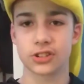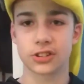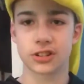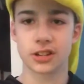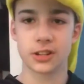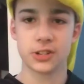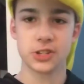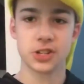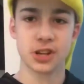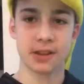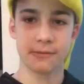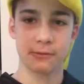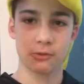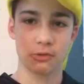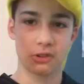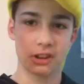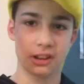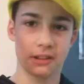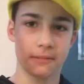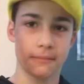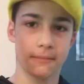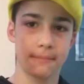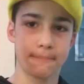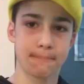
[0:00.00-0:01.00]
kitchen knife. You're
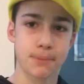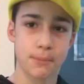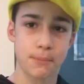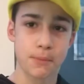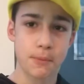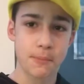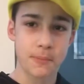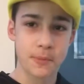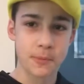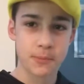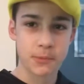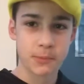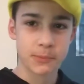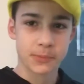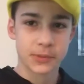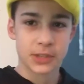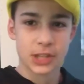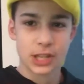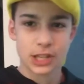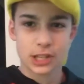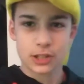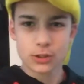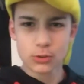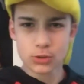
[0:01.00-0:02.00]
like,
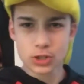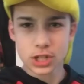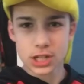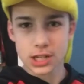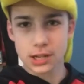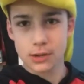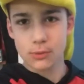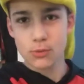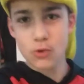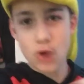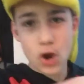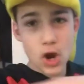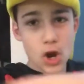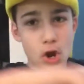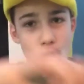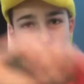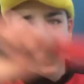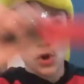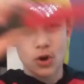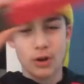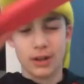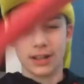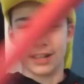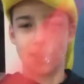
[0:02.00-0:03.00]
sushi, woo!
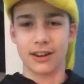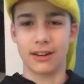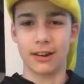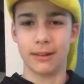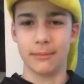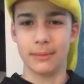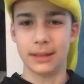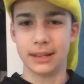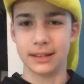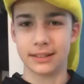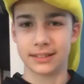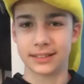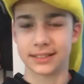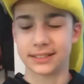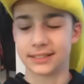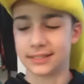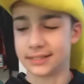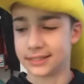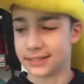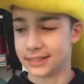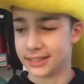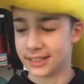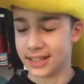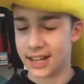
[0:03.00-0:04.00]
You know what I mean?
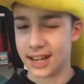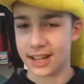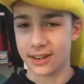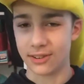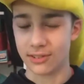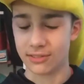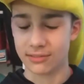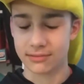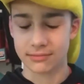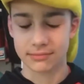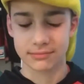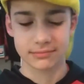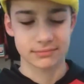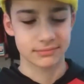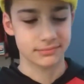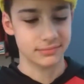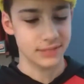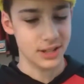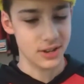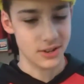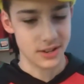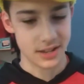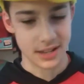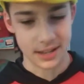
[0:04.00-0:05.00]
Seattle.
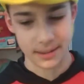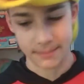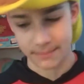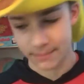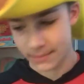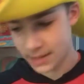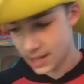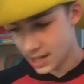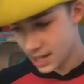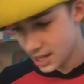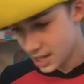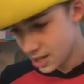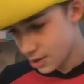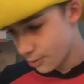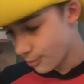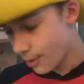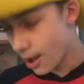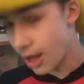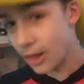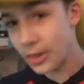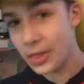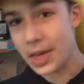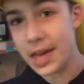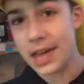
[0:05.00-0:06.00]
Okay.
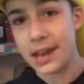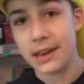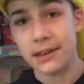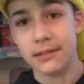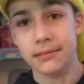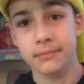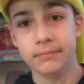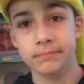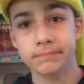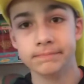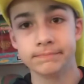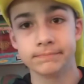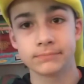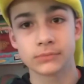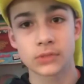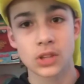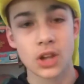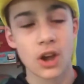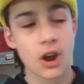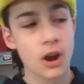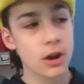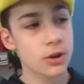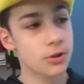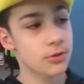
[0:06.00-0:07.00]
Well then,
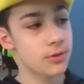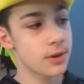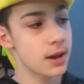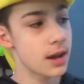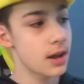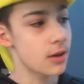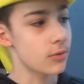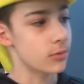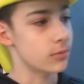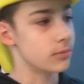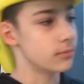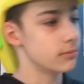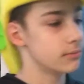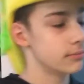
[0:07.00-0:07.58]
hard crab.